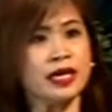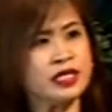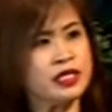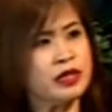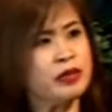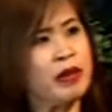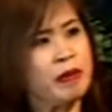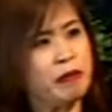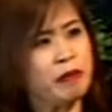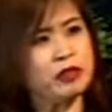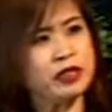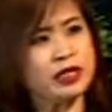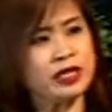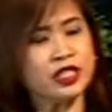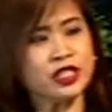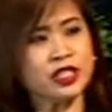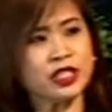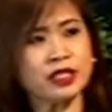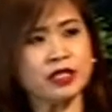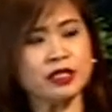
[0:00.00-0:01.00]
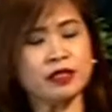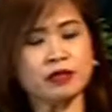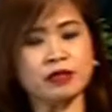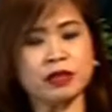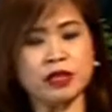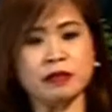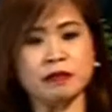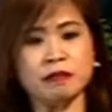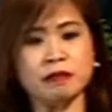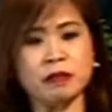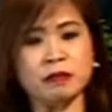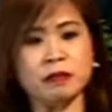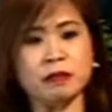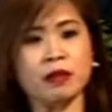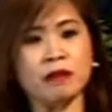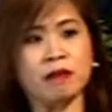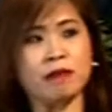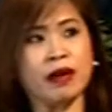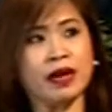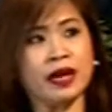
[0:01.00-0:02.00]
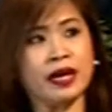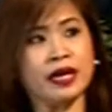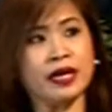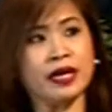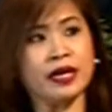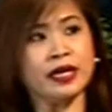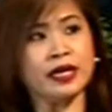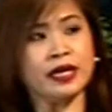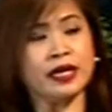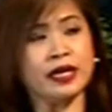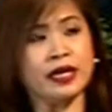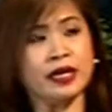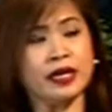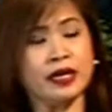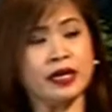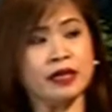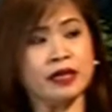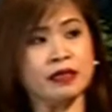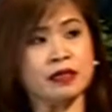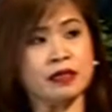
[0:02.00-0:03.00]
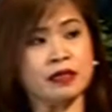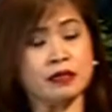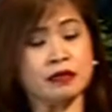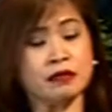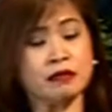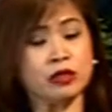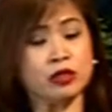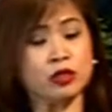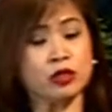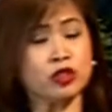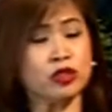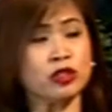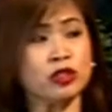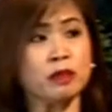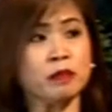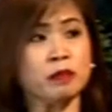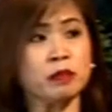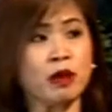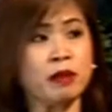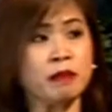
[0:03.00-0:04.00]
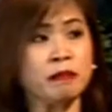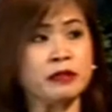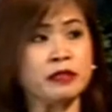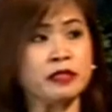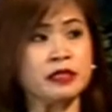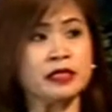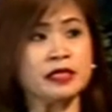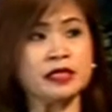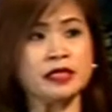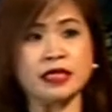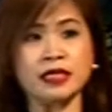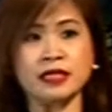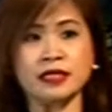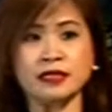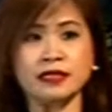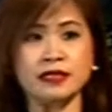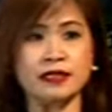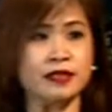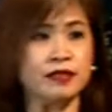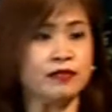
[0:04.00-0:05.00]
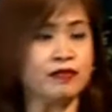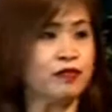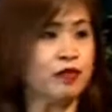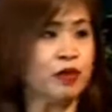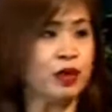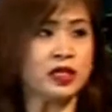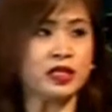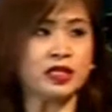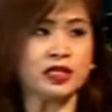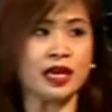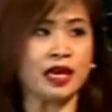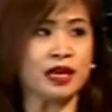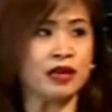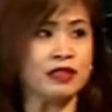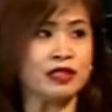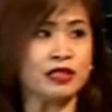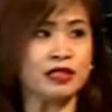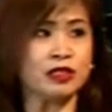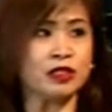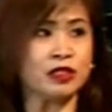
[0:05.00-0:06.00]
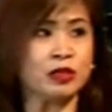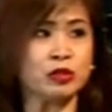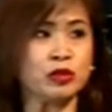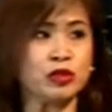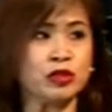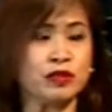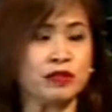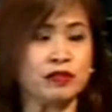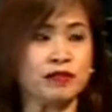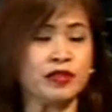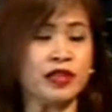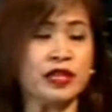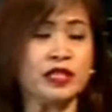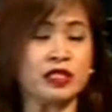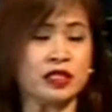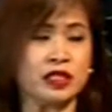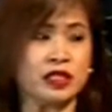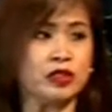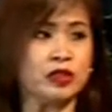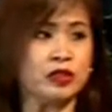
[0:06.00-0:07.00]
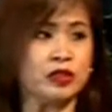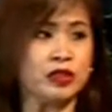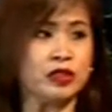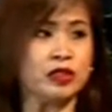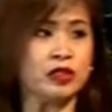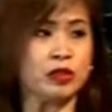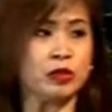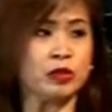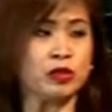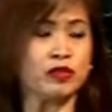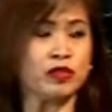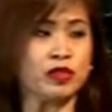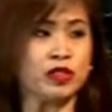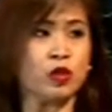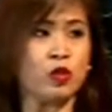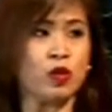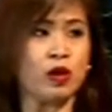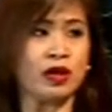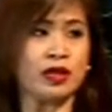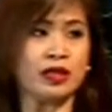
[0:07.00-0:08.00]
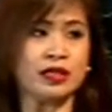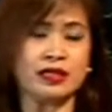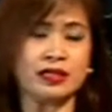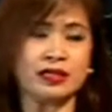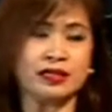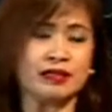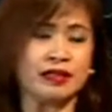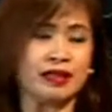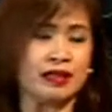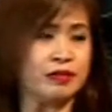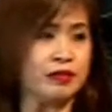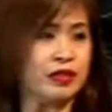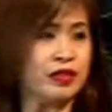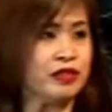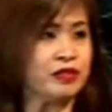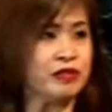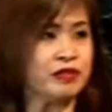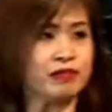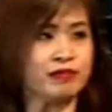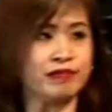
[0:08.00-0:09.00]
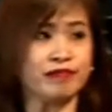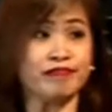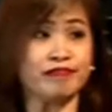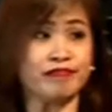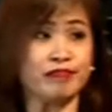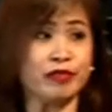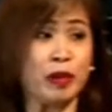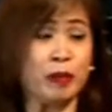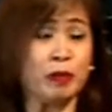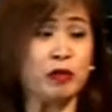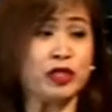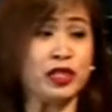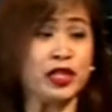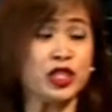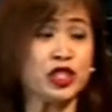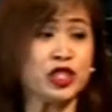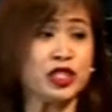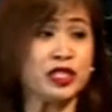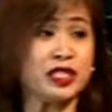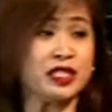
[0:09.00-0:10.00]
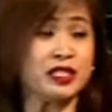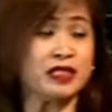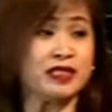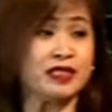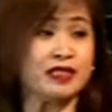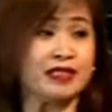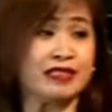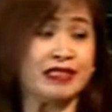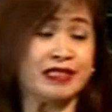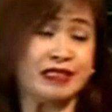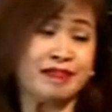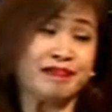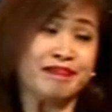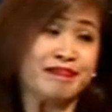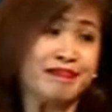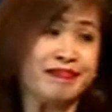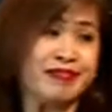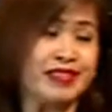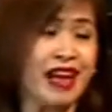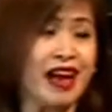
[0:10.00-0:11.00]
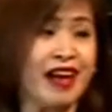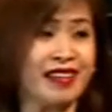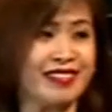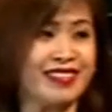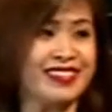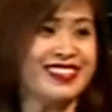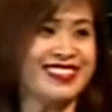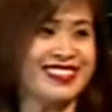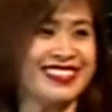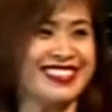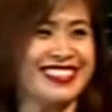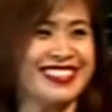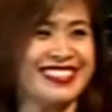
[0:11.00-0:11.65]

it's the reputation when people buy a certain property and it fails in terms of its quality, then reputation is done.